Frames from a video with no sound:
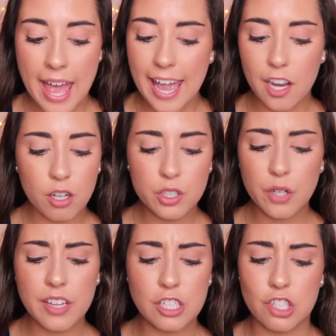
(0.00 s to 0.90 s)
And
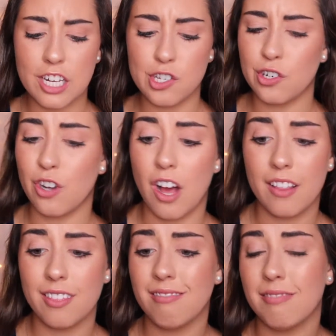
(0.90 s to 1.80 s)
also these shades are
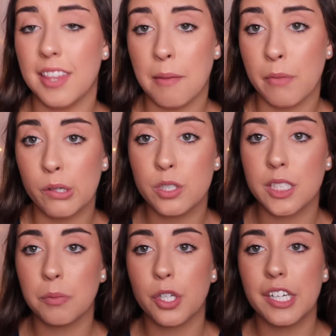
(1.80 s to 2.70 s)
not the most
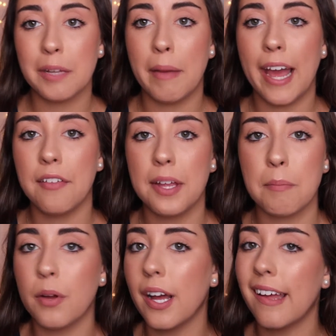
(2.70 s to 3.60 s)
similar in the
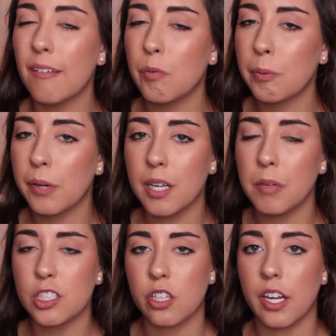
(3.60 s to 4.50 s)
palette, but we're pretty
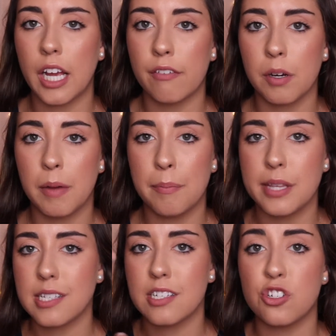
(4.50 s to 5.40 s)
much going to cover them up.
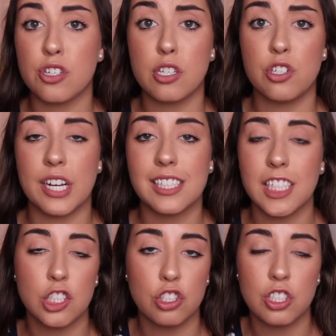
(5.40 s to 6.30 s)
This is just a
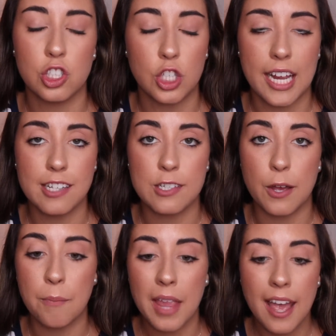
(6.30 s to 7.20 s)
transition shade,
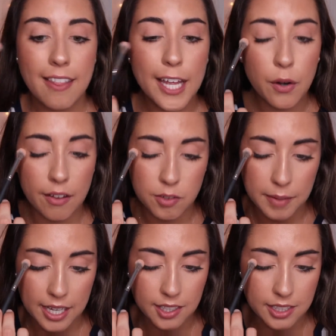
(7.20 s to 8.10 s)
so they don't have to
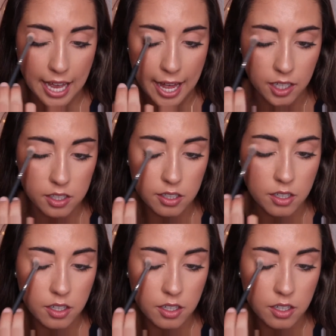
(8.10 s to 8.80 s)
be exact.